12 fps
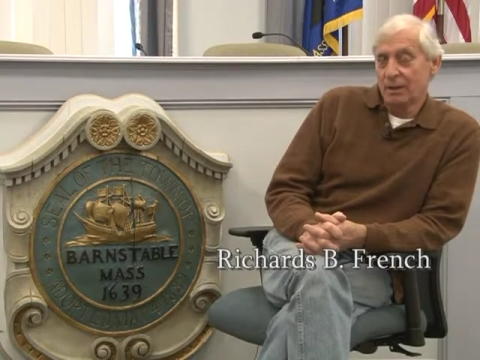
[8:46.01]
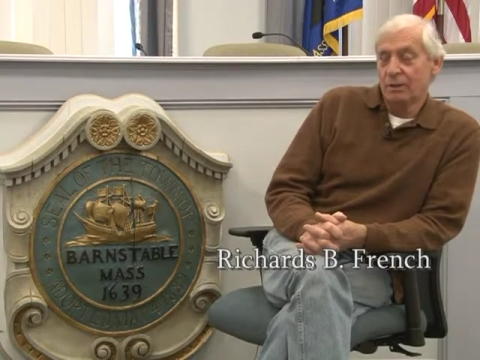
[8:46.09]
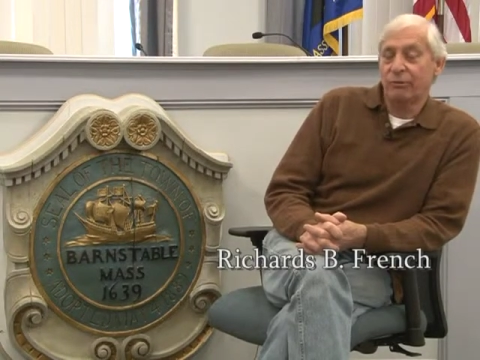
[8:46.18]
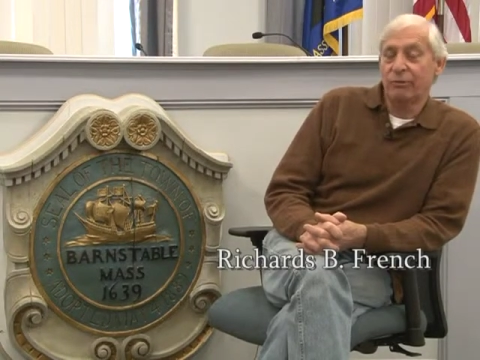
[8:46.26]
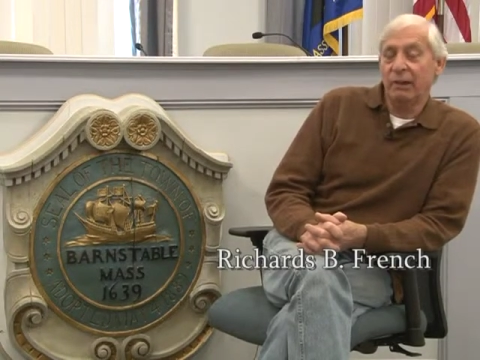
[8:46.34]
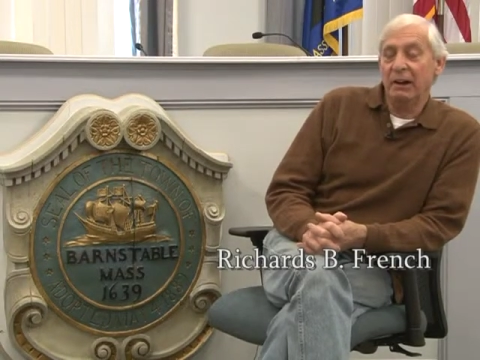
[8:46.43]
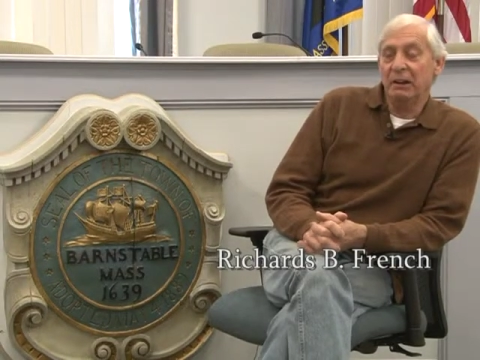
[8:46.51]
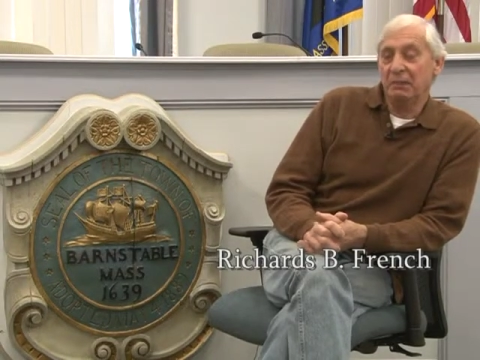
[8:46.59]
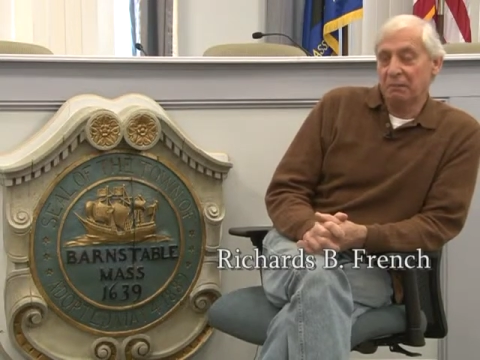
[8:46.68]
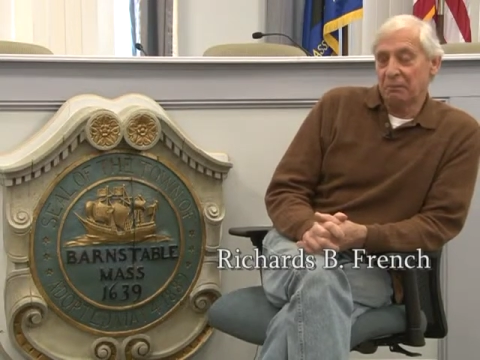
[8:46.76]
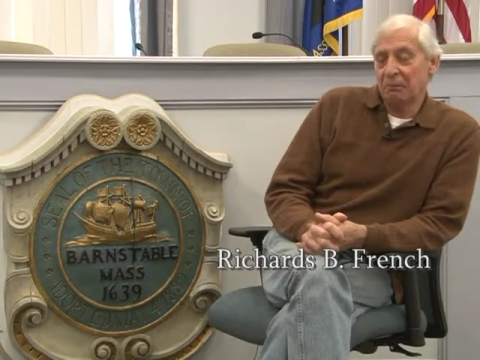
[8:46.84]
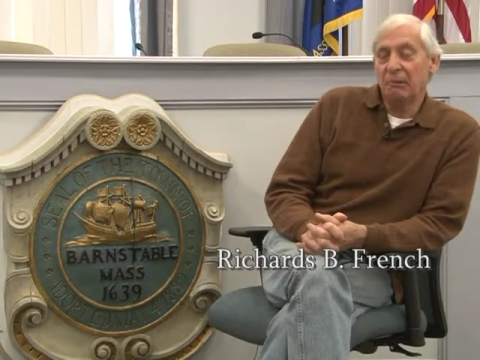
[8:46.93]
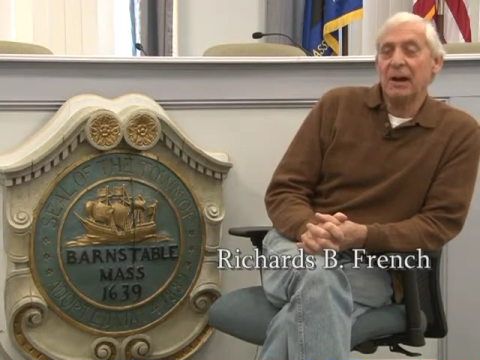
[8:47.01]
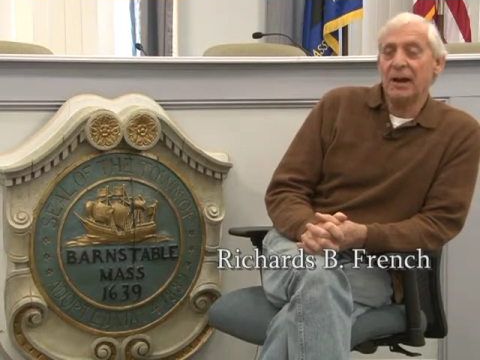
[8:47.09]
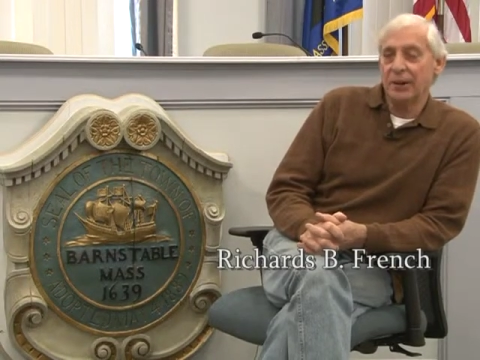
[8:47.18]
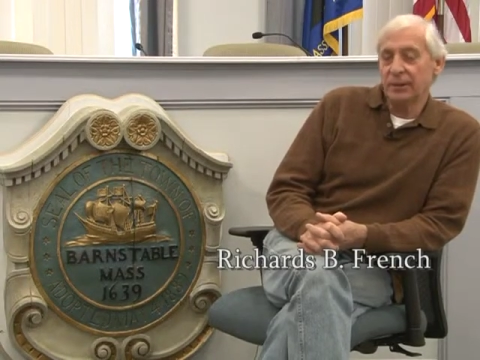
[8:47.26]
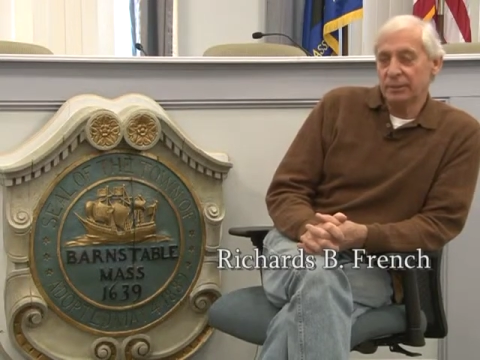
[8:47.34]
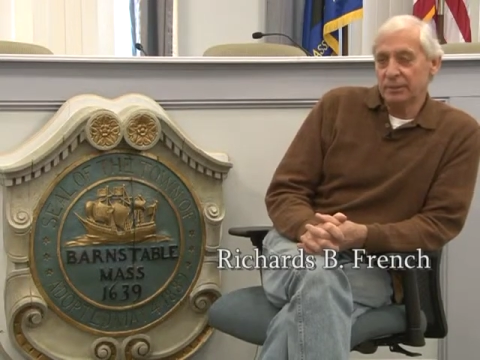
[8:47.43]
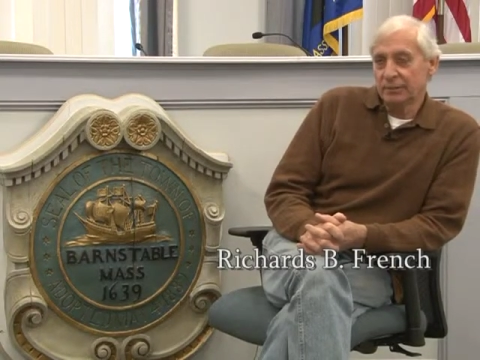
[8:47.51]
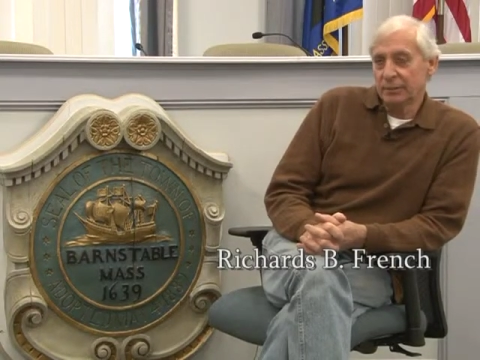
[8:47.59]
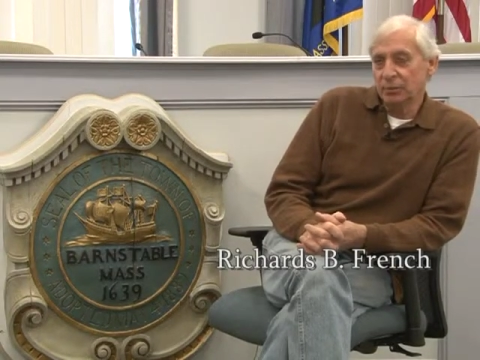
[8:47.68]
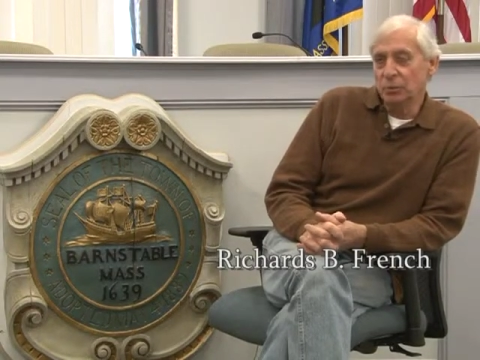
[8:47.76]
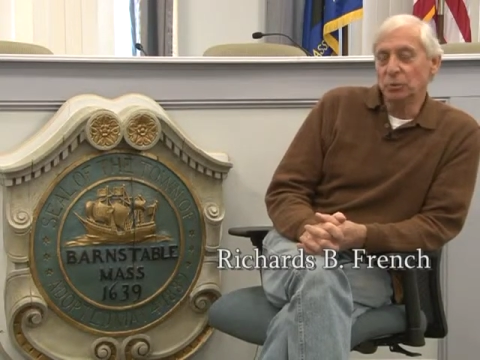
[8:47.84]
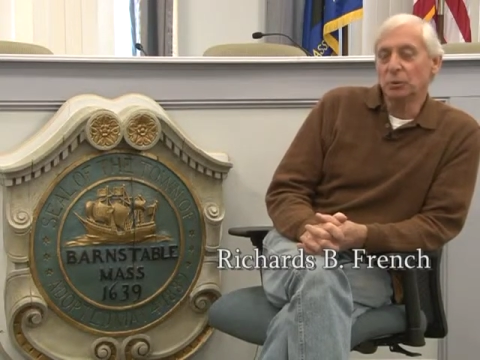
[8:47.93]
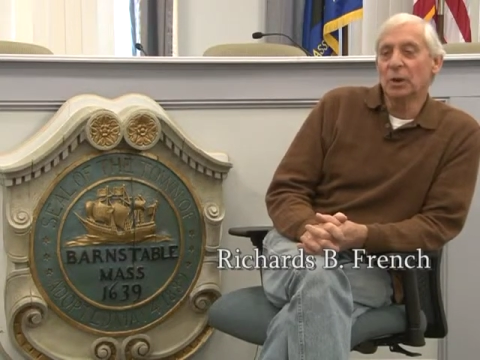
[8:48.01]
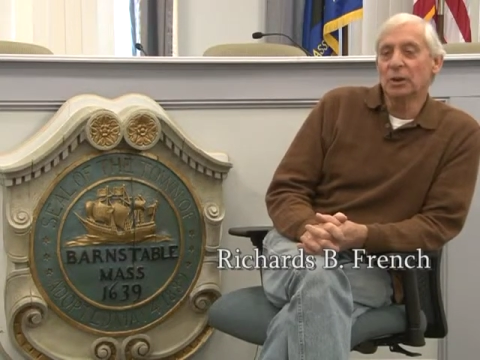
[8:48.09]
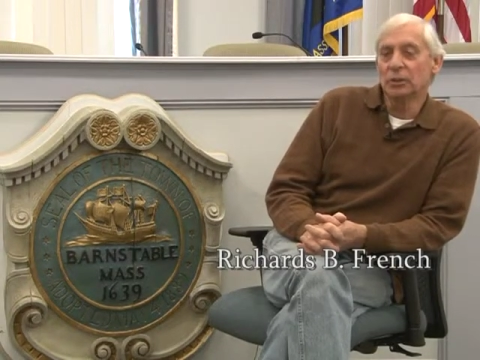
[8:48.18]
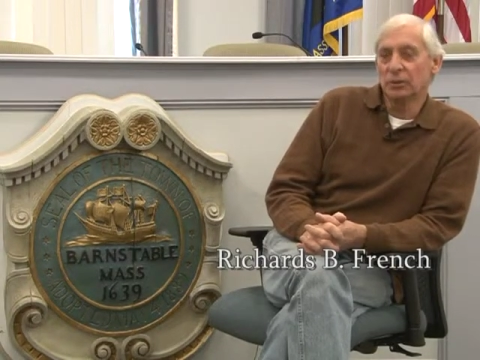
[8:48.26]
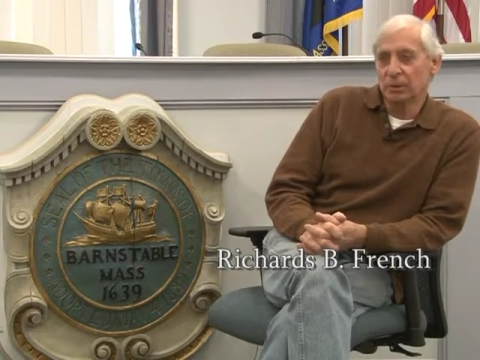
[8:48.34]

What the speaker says: Frank Ryder, who was